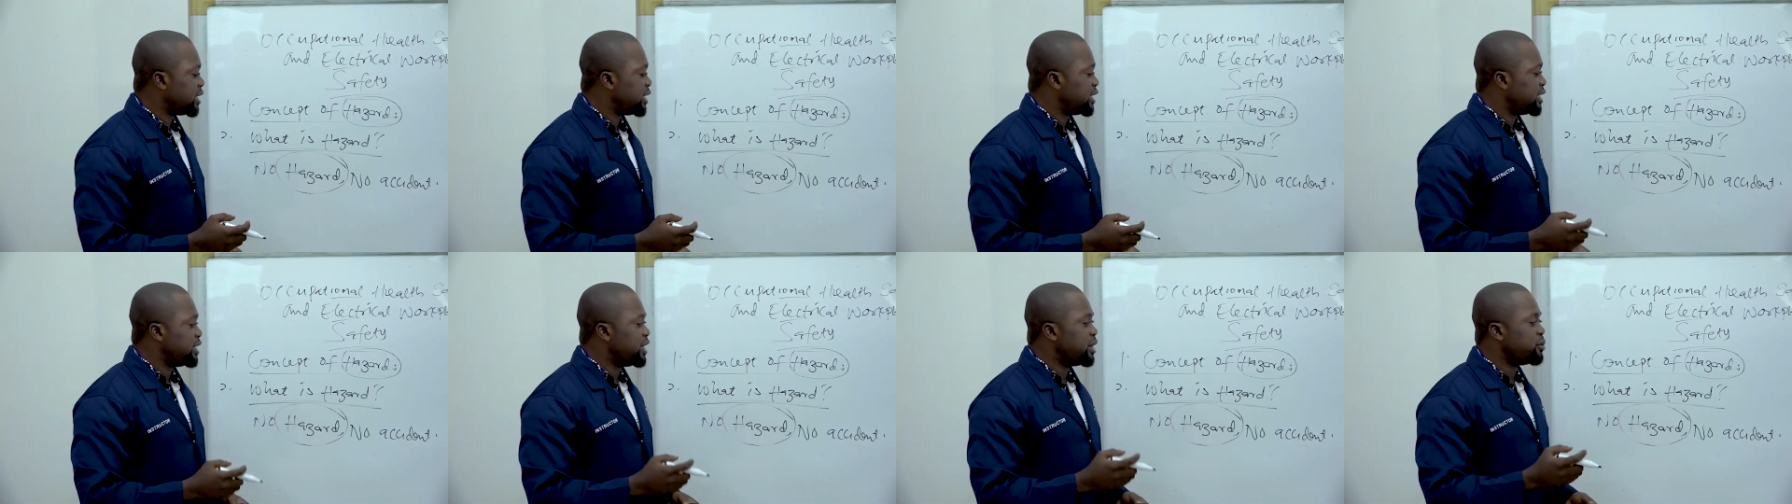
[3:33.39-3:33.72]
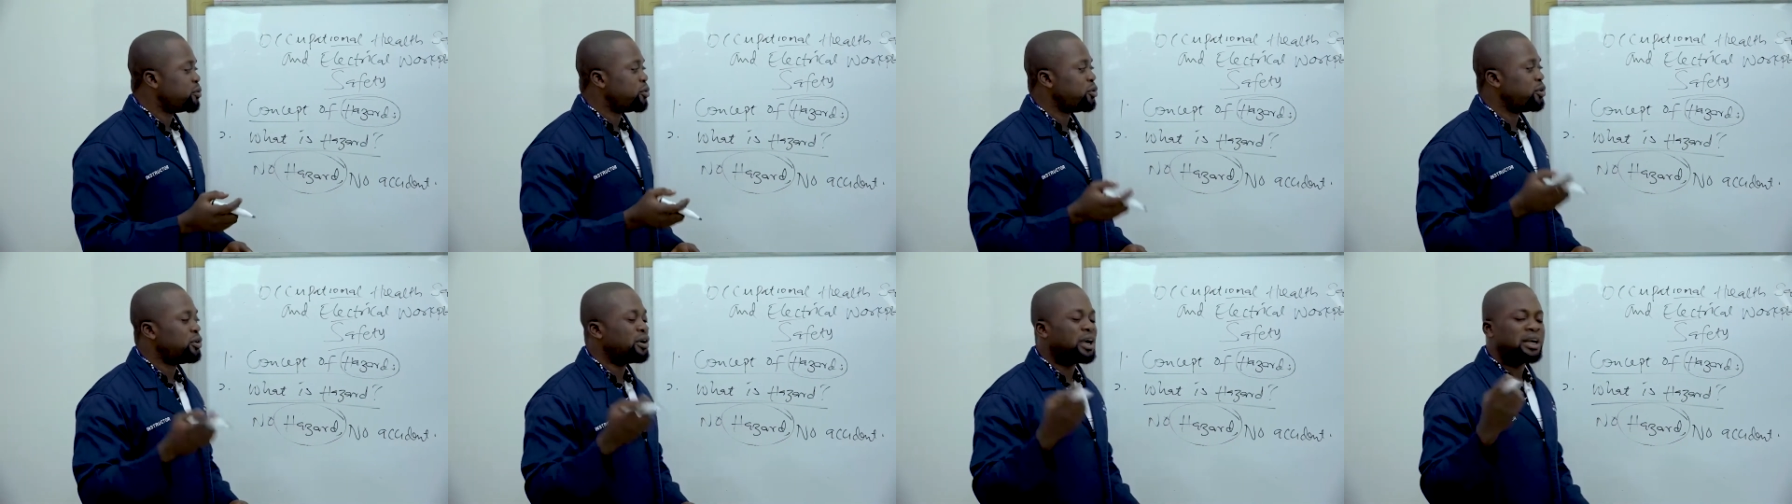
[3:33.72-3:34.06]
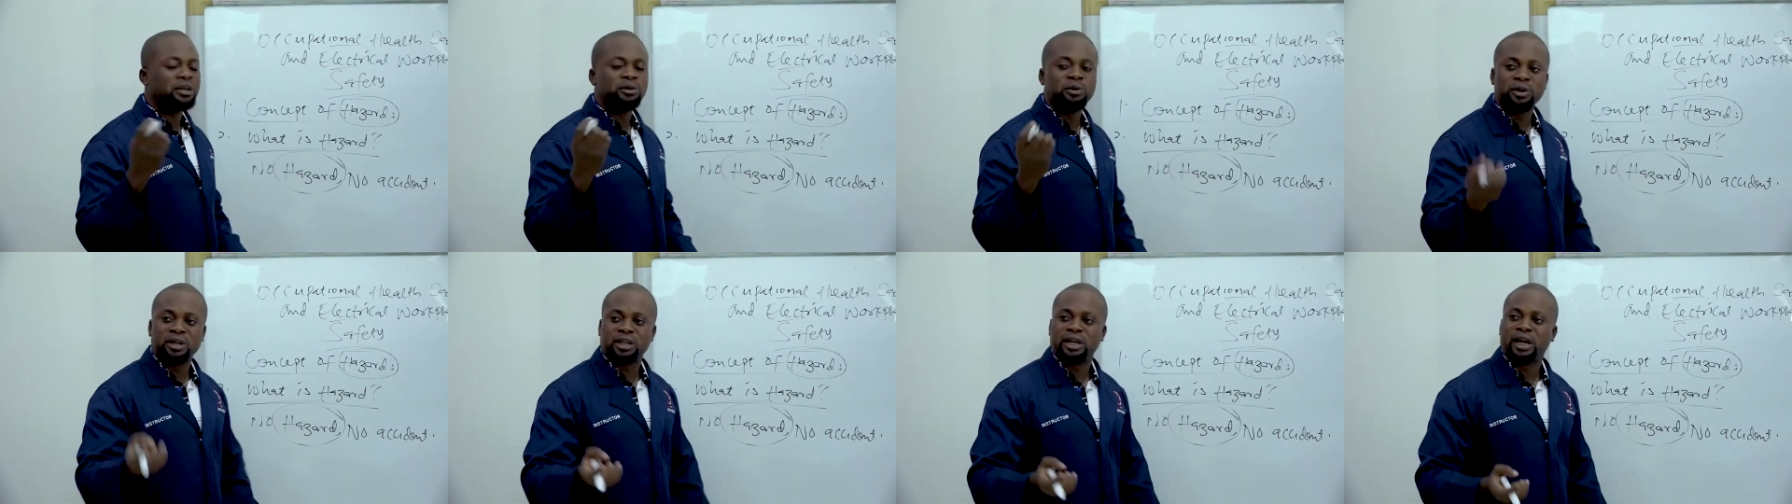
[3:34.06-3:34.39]
Then we'll
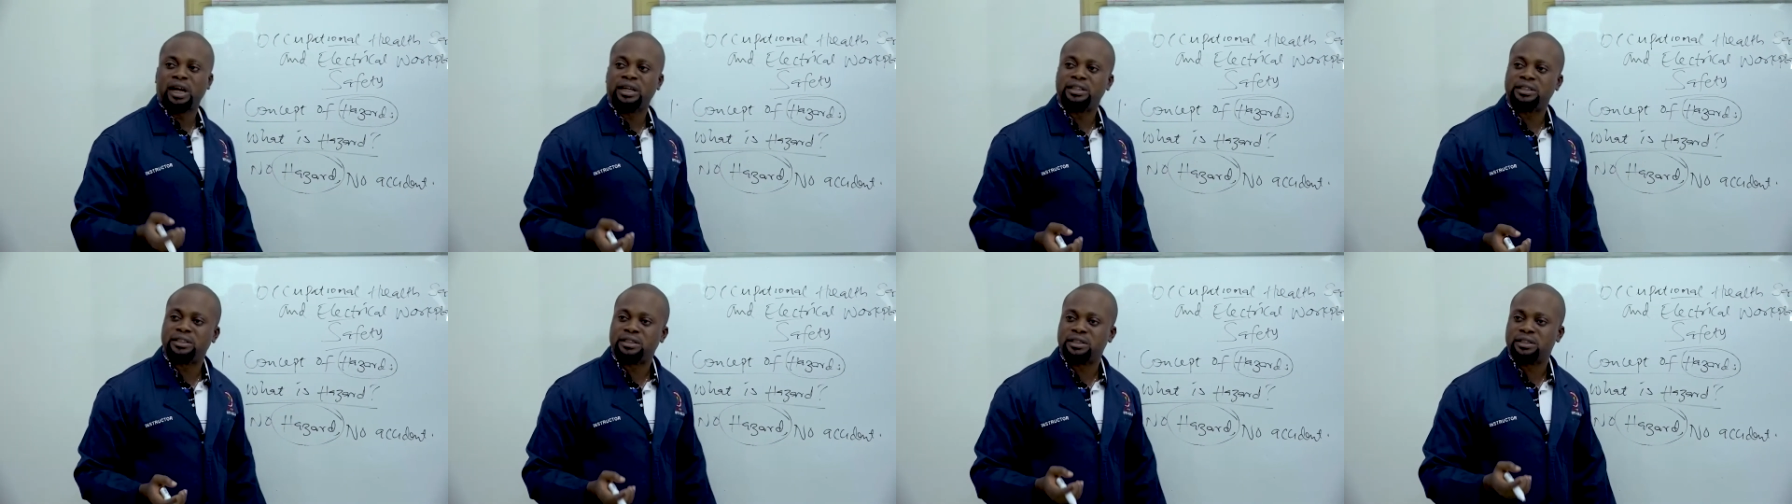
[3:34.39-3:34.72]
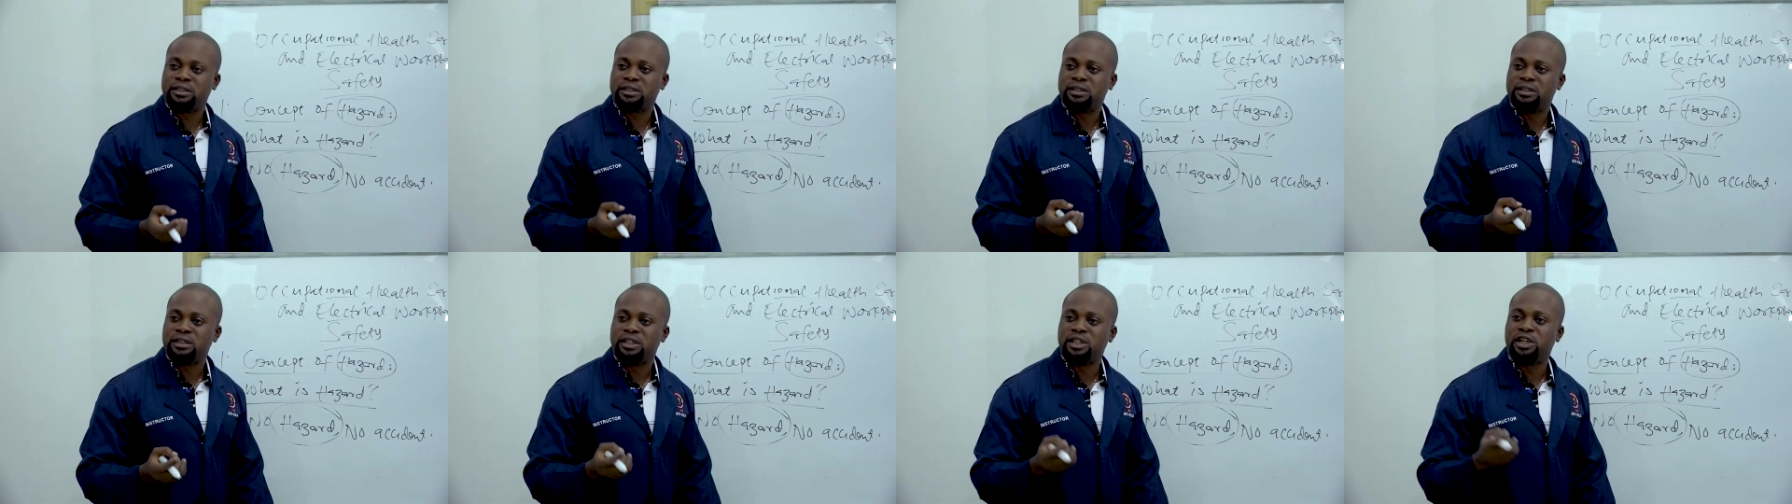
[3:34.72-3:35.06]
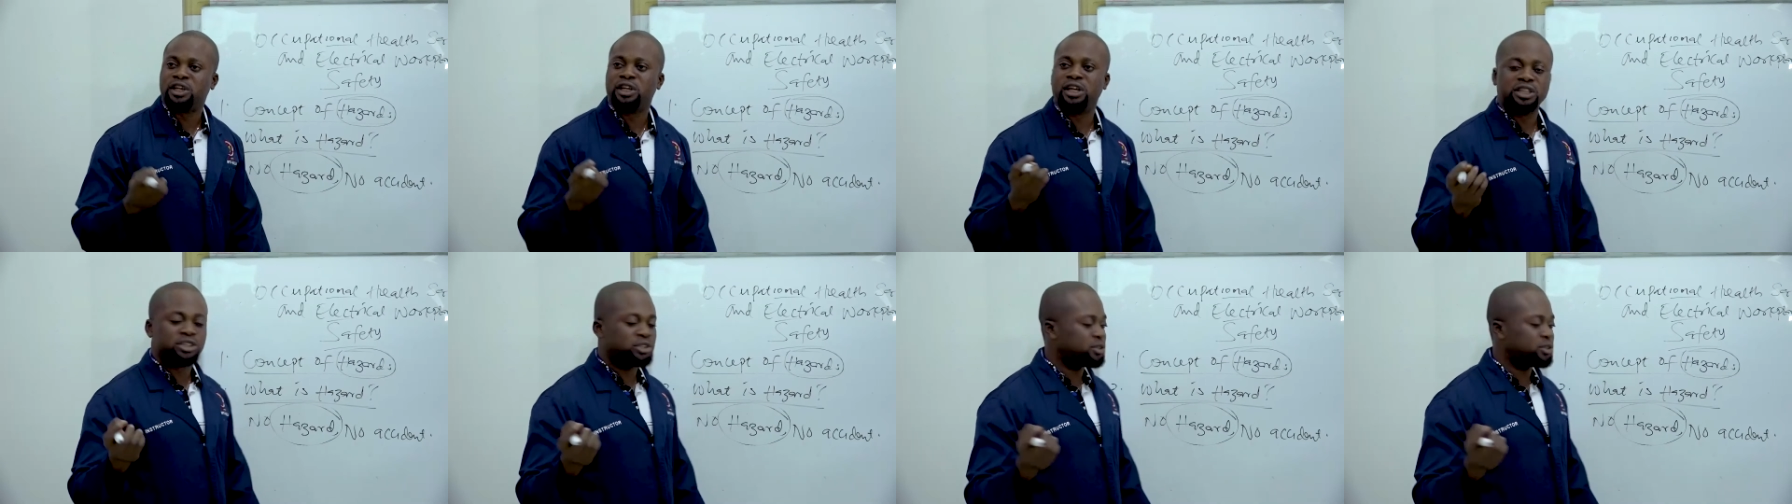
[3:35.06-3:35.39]
look at the
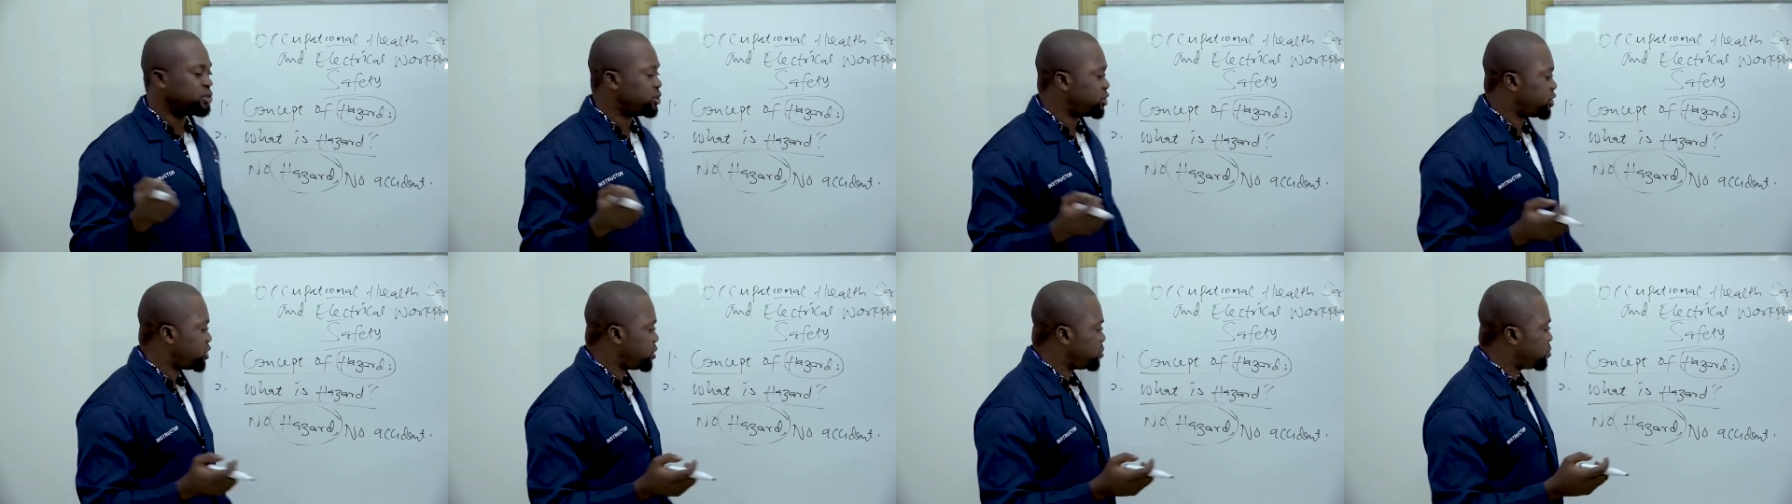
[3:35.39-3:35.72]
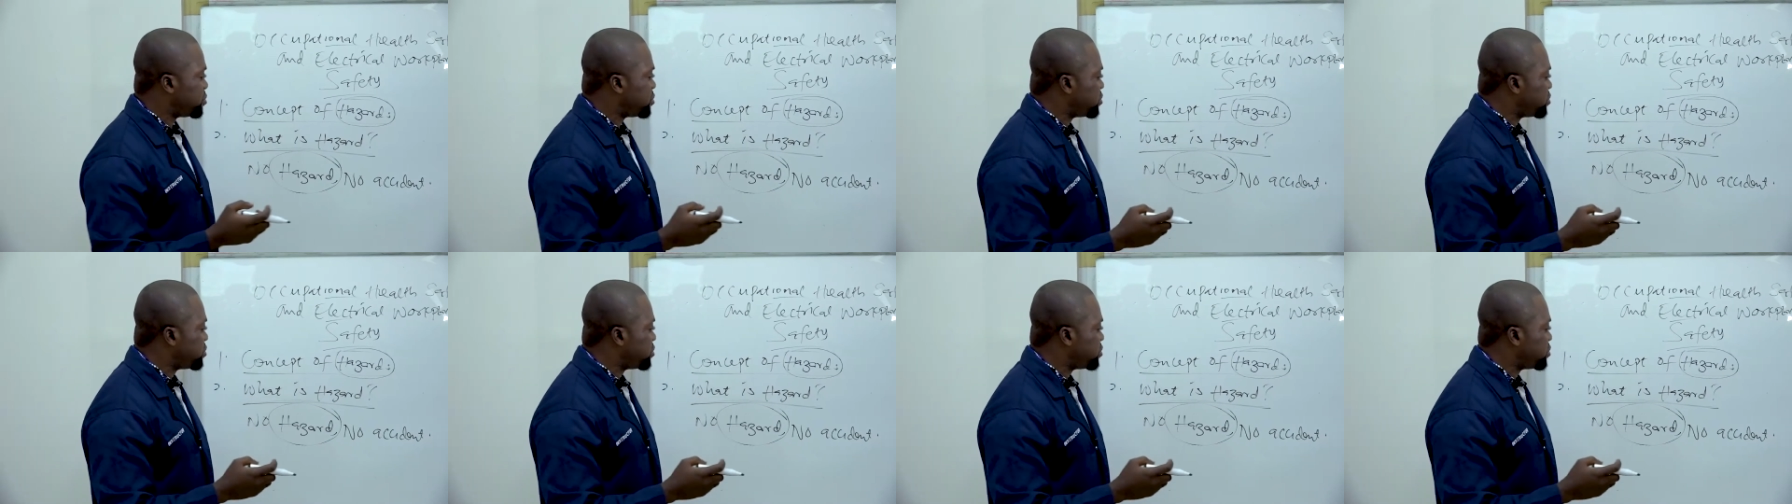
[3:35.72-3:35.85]
relationship.